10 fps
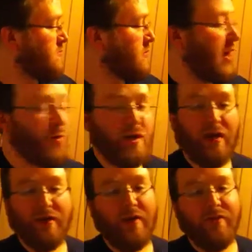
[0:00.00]
I
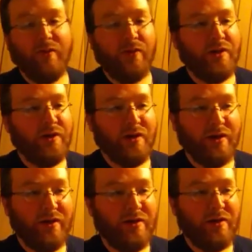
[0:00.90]
love it when
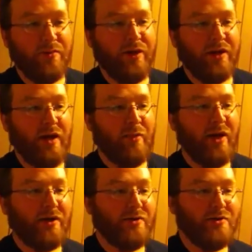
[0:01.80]
the big name
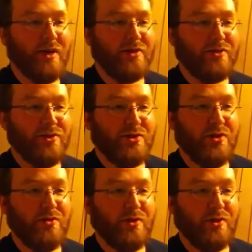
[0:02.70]
actors actually
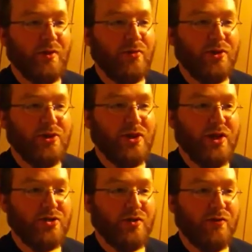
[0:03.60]
show their
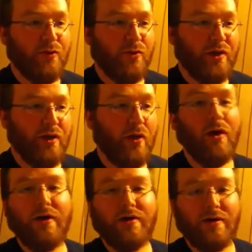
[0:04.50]
appreciation for the
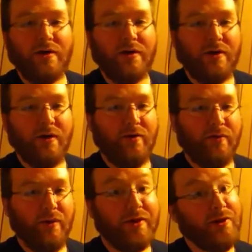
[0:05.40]
art of
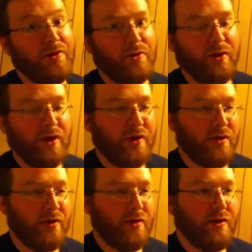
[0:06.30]
what they're doing,
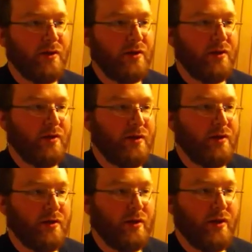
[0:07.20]

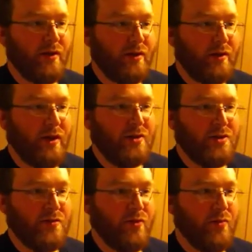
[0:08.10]
and not
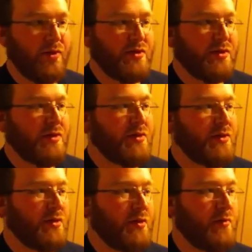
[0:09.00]
just for the
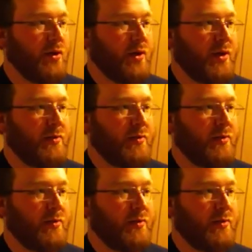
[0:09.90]
business. But